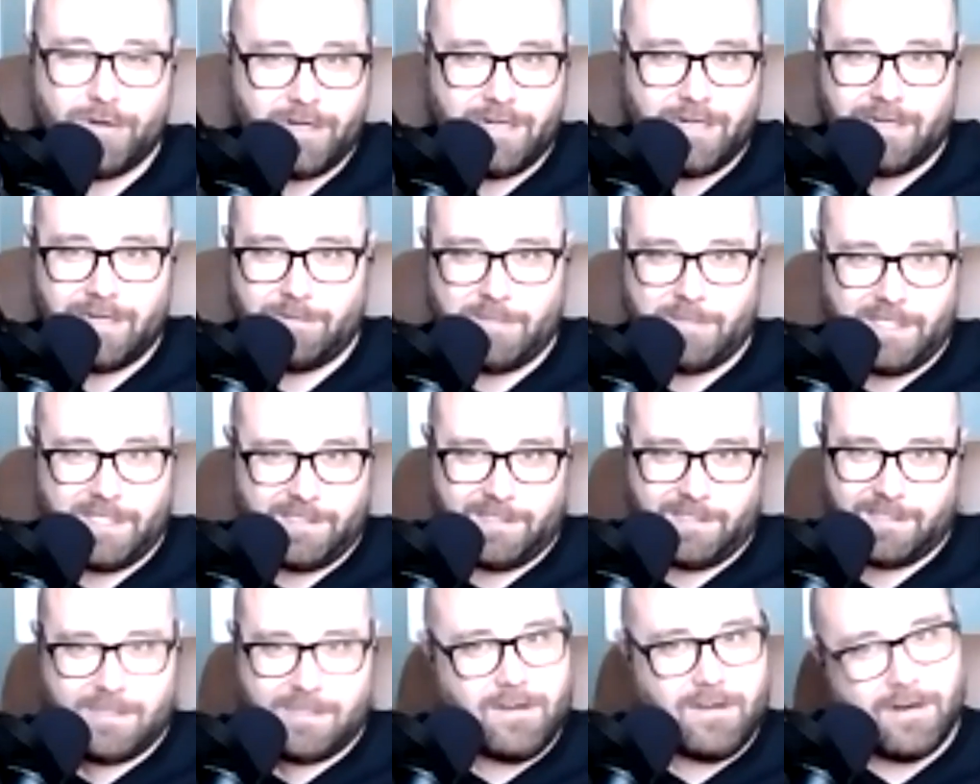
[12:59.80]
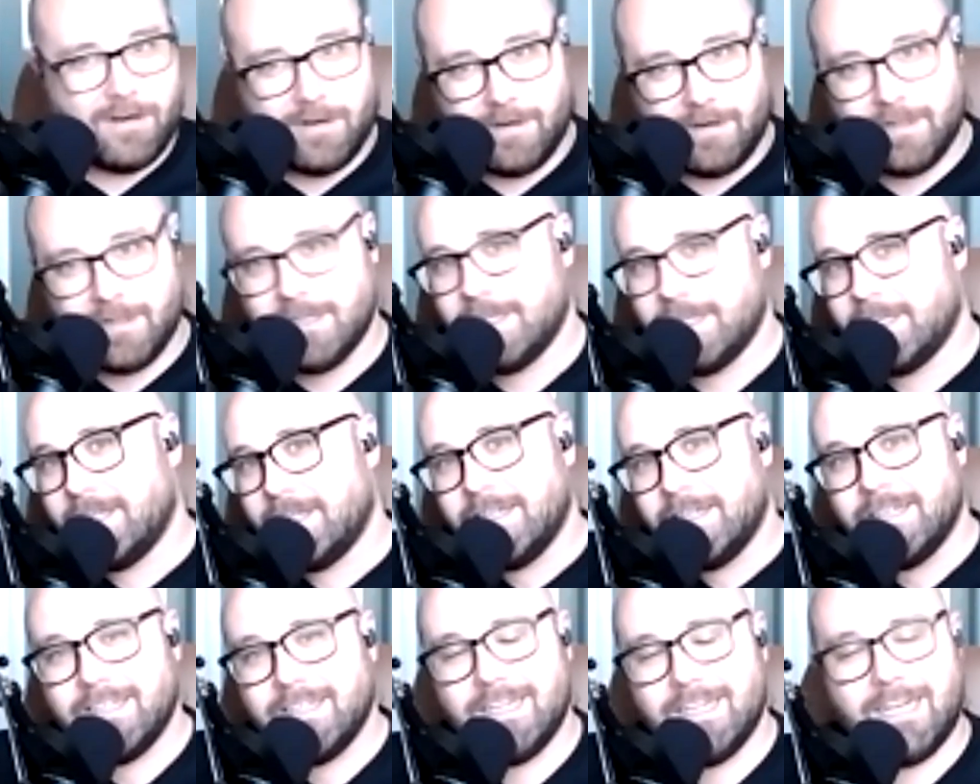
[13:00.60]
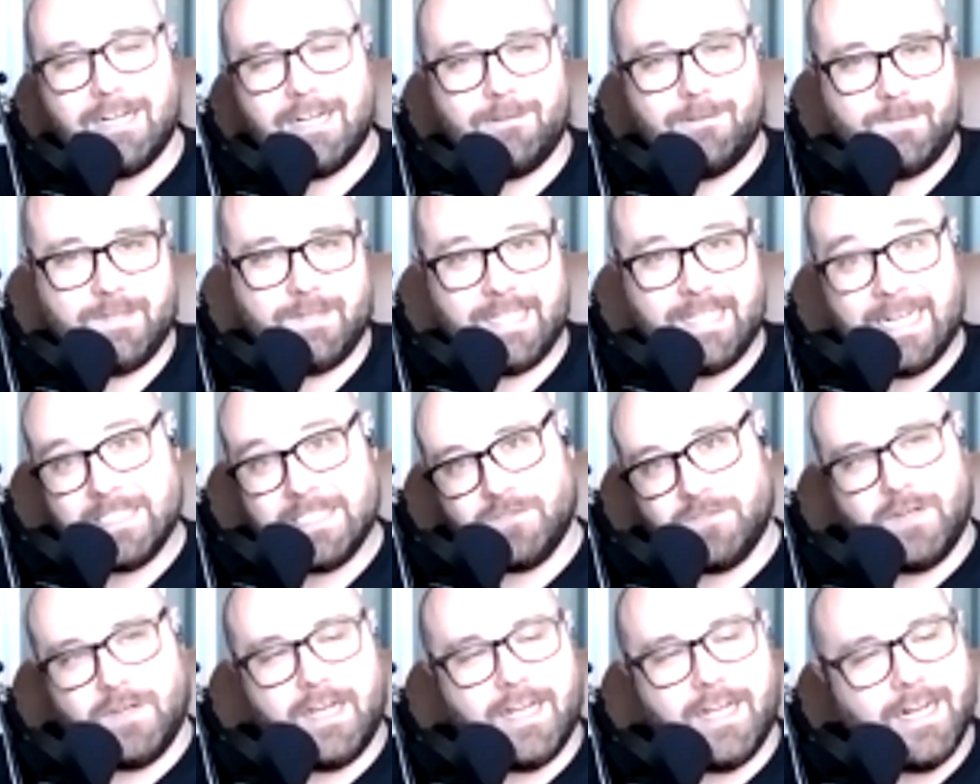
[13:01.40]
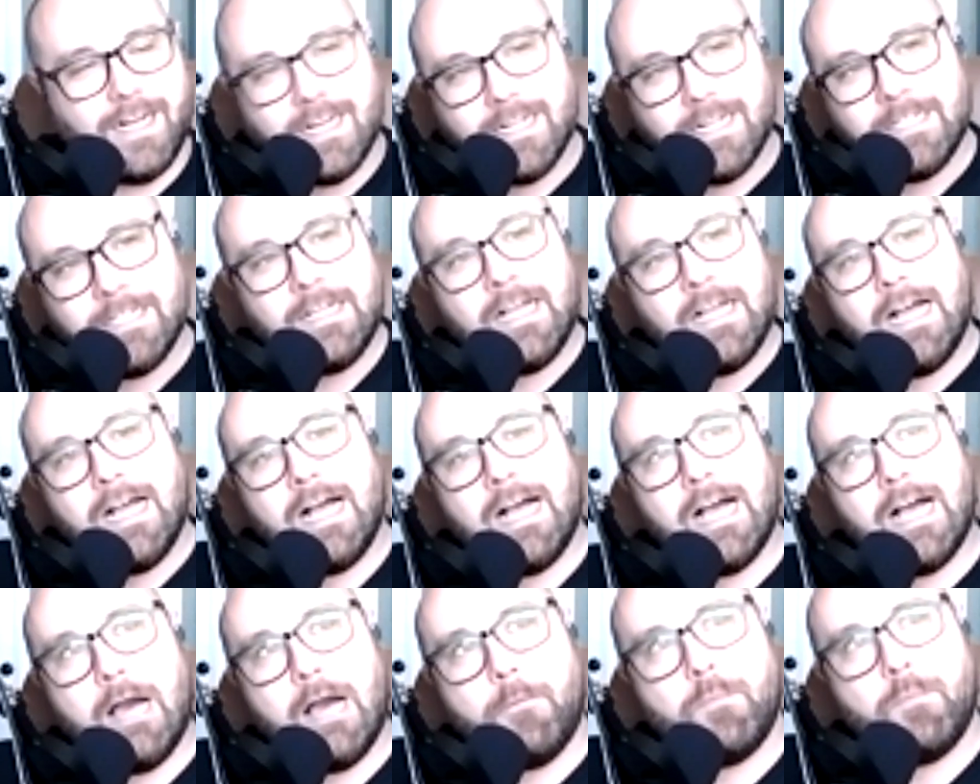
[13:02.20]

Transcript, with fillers: on a business card. Um, that's fine. Um,